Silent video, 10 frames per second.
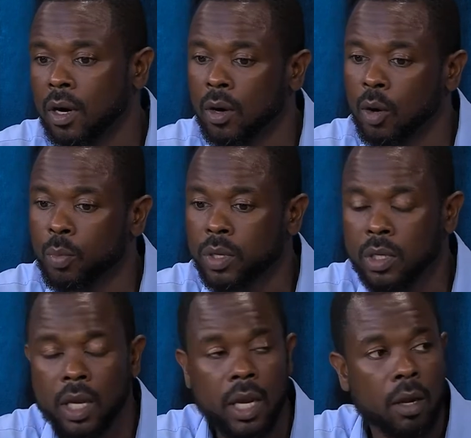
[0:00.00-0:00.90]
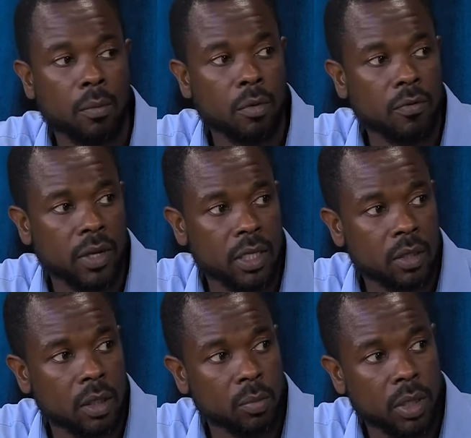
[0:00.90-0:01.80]
a open air movie that's
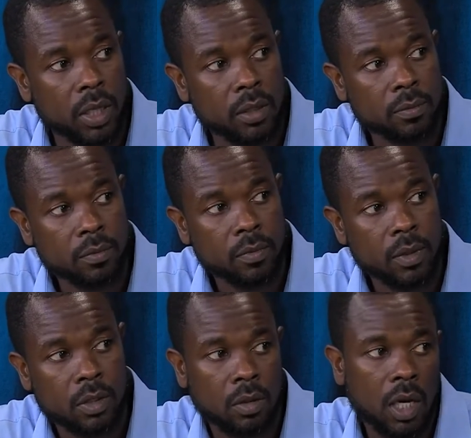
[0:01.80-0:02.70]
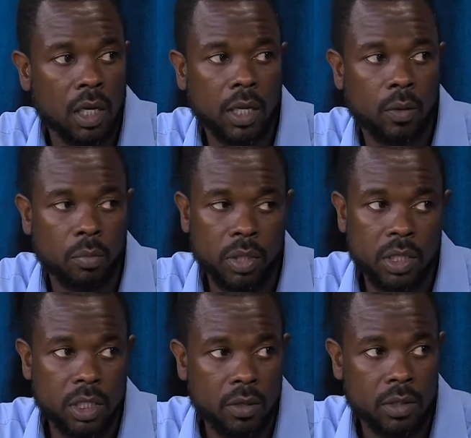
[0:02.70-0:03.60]
going to play. So kind of like what Ben &
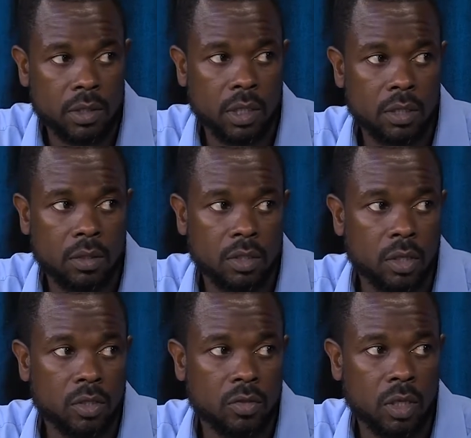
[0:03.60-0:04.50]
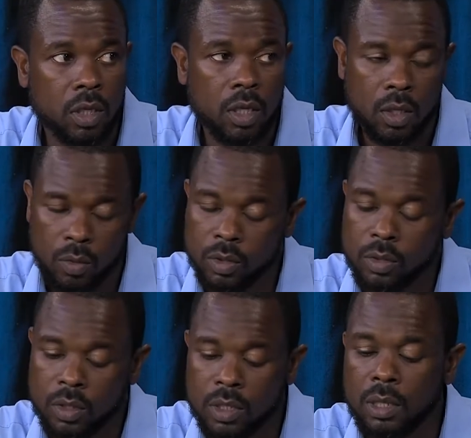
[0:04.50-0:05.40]
Jerry's does on Church Street, we'll do
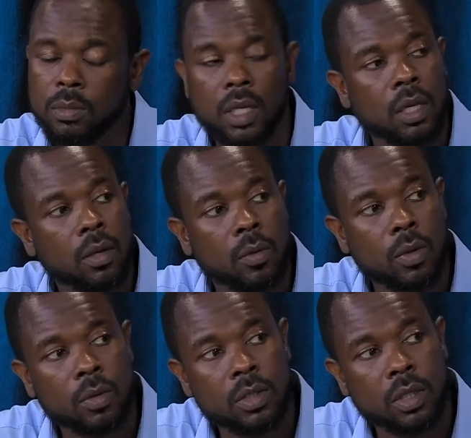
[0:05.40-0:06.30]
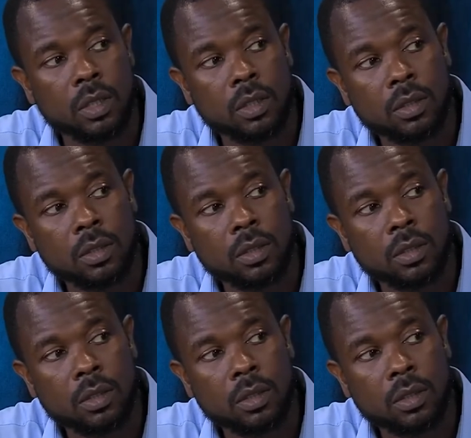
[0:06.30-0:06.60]
the same thing here in Winooski.